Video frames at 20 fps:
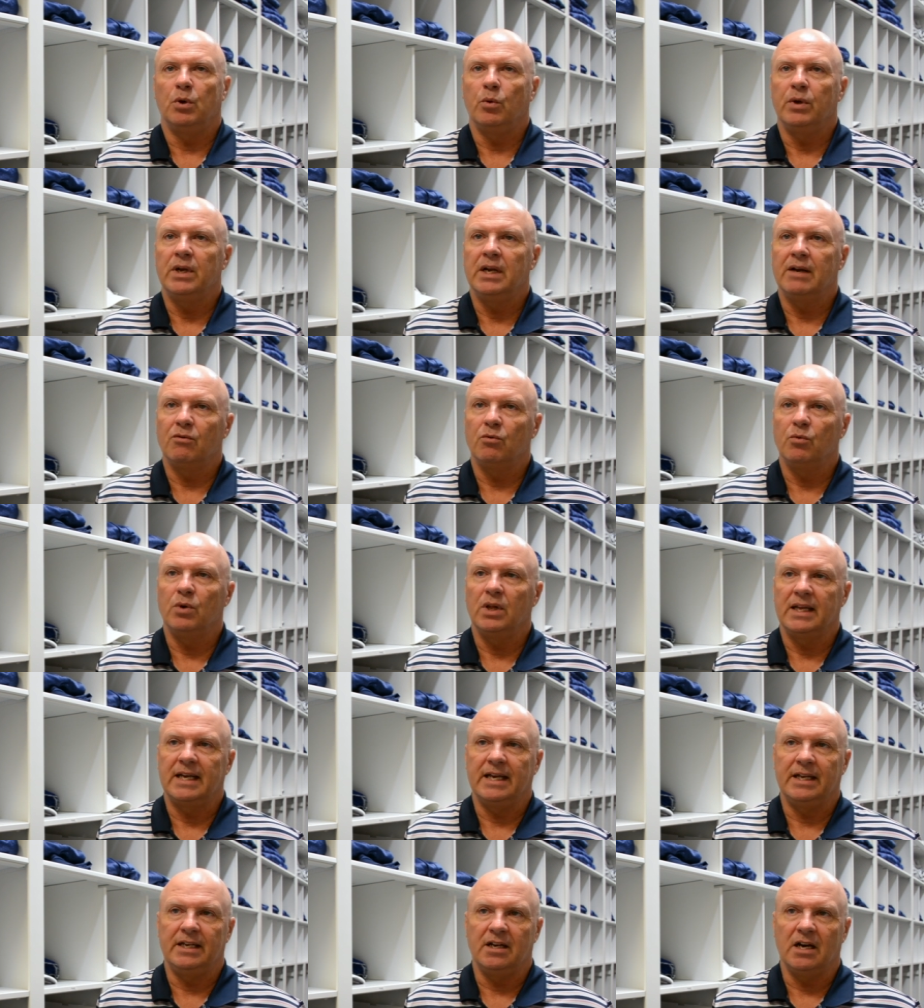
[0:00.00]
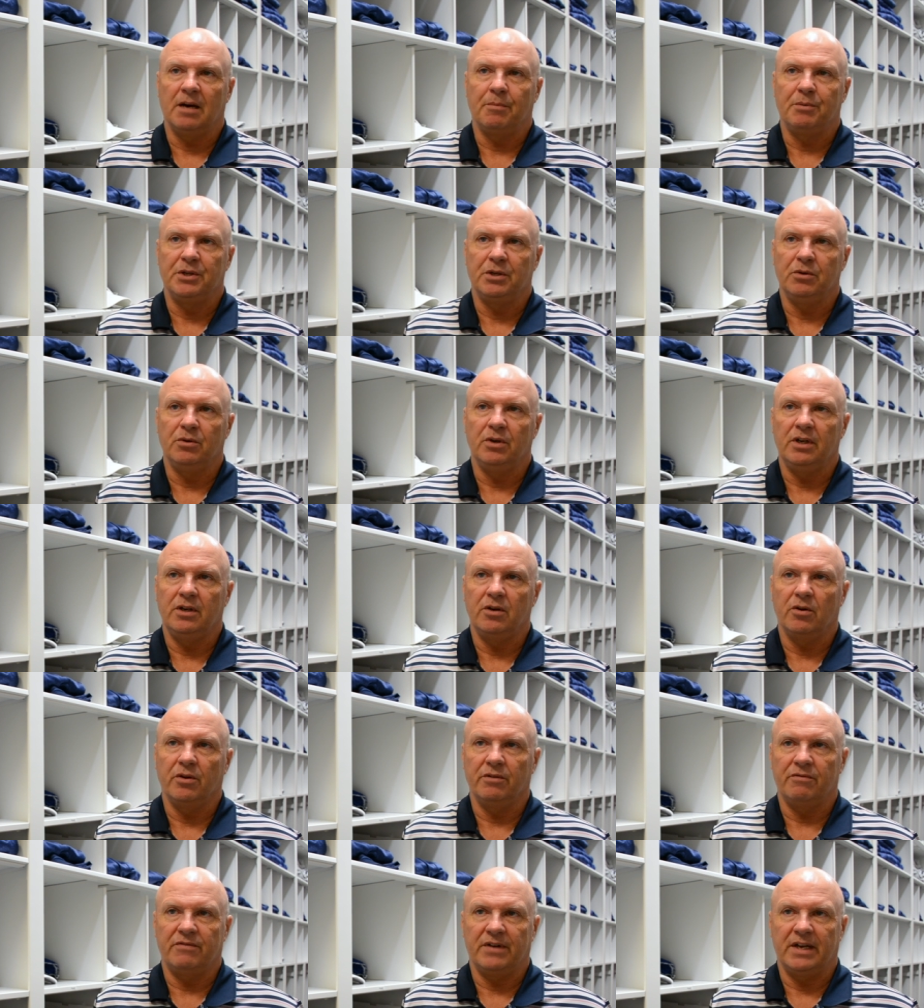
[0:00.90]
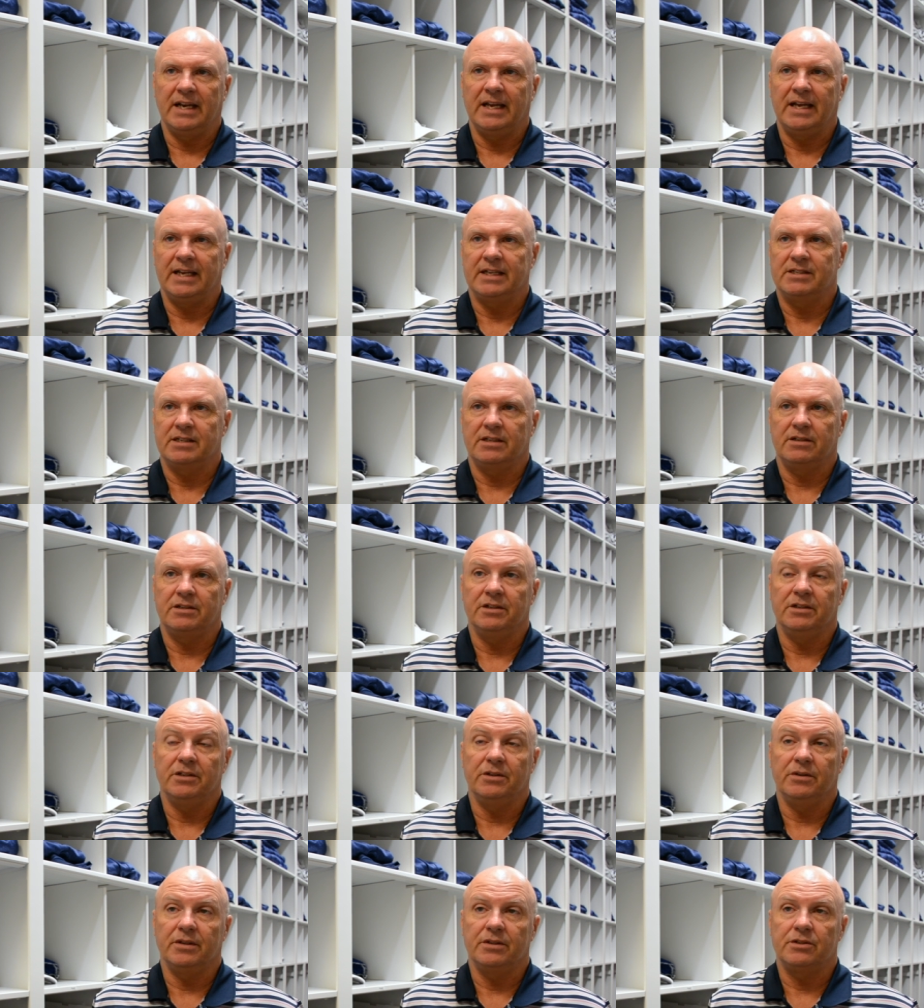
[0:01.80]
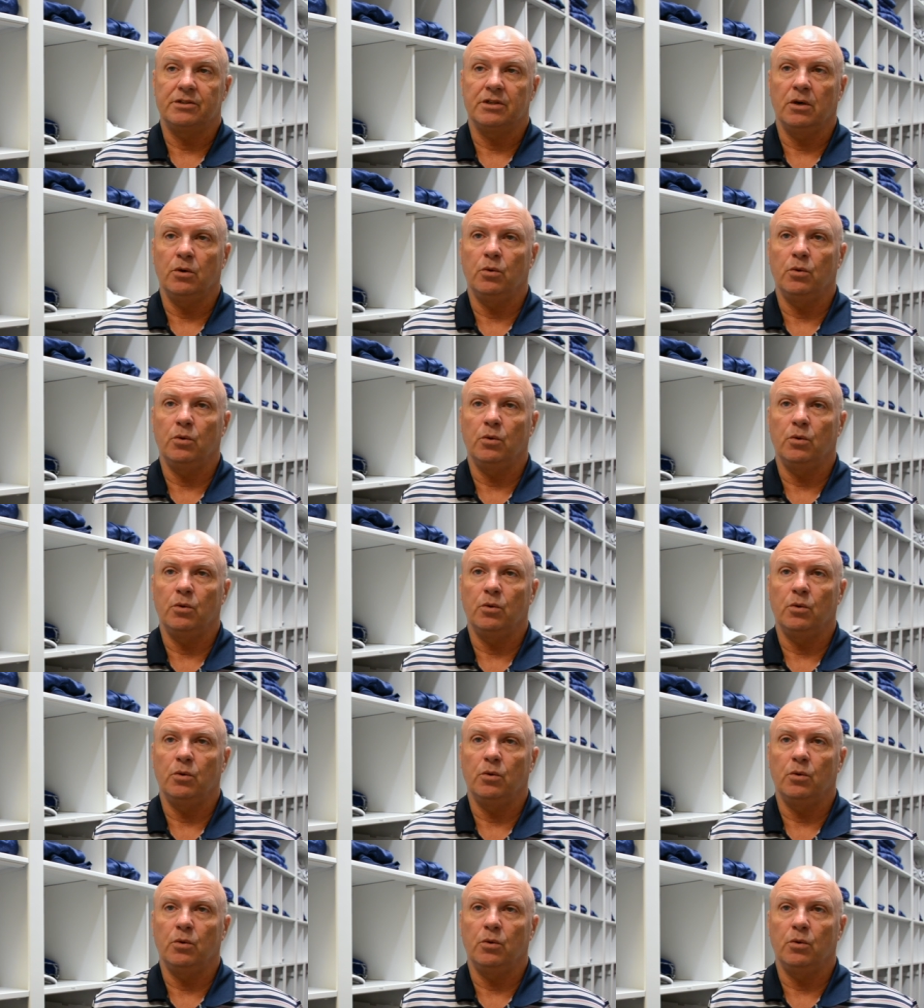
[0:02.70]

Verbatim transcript: but we never really had the opportunity or the financing to do it.